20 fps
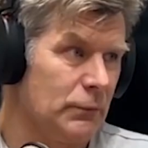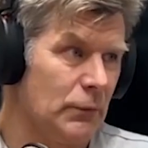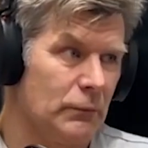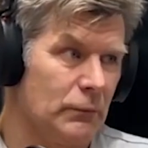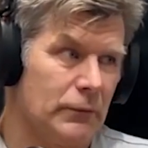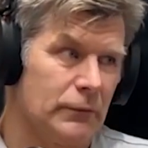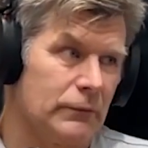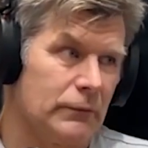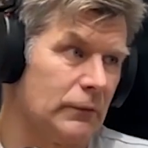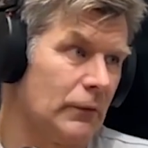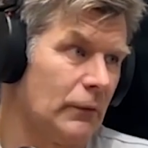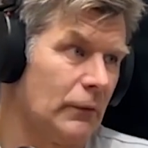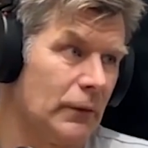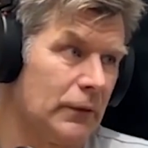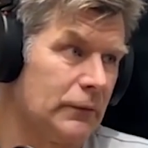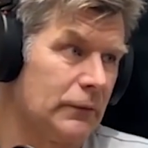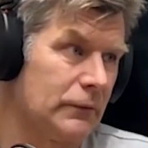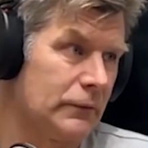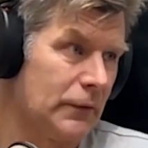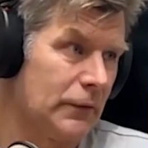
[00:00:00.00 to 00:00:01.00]
but with no
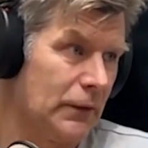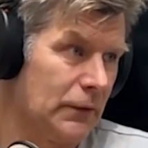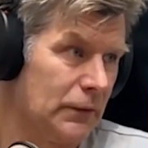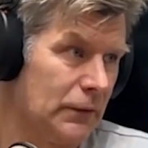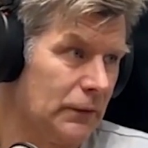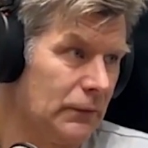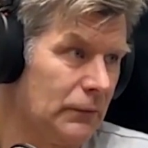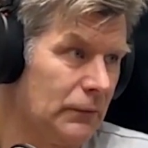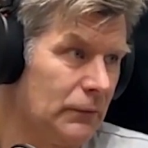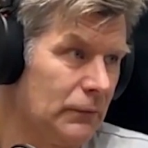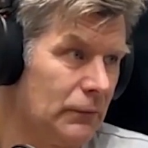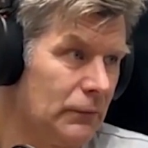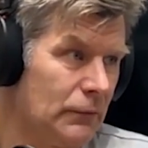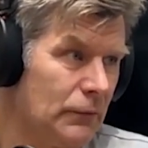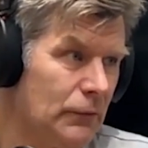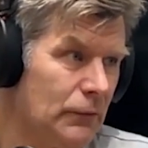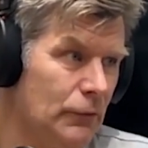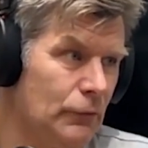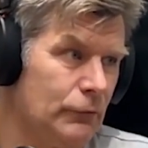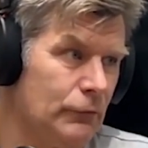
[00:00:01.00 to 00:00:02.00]
understanding
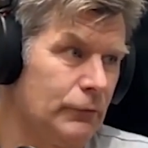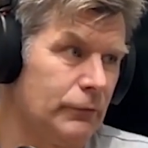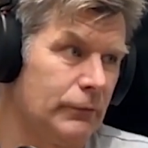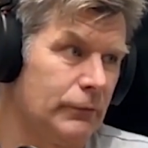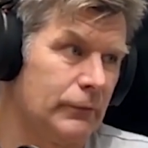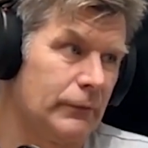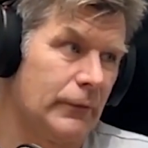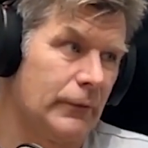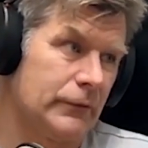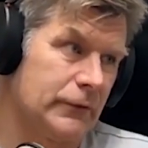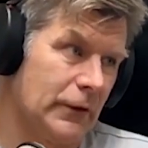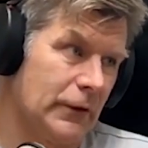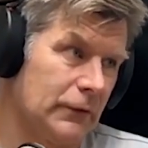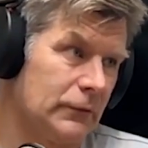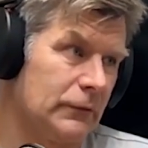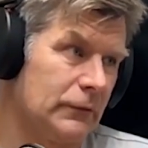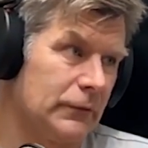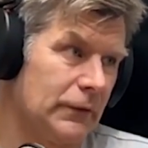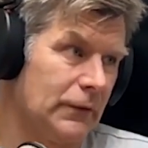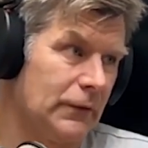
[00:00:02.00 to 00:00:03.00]
of the
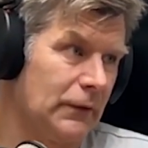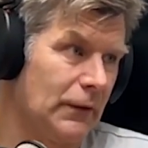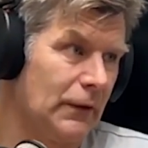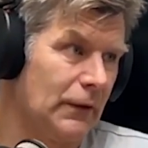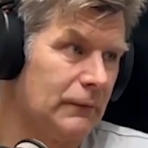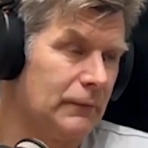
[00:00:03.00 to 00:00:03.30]
subtlety.